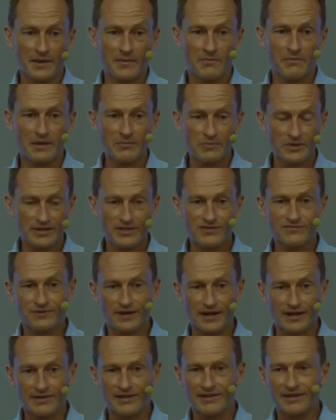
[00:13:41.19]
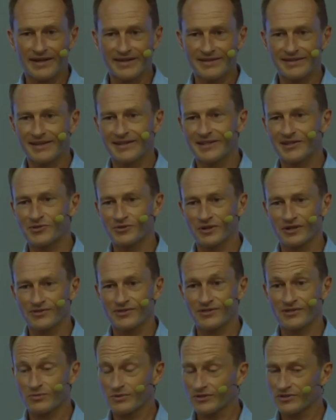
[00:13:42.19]
membranes for alkaline
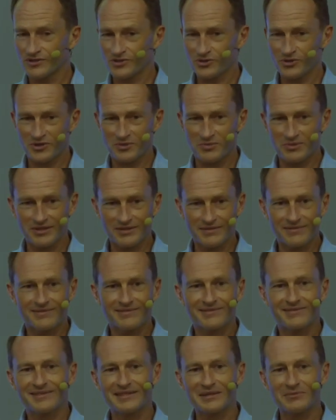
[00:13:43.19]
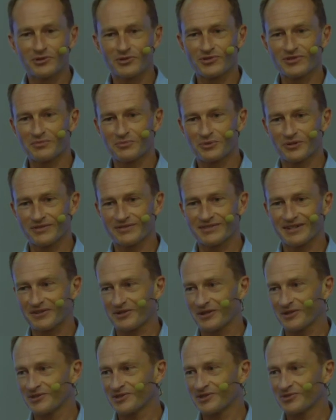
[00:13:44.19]
electrolysis, which is going to be the most important
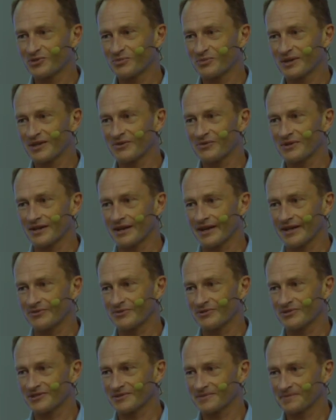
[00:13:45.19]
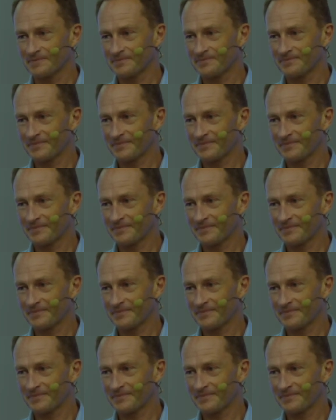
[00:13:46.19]
technology to make green hydrogen.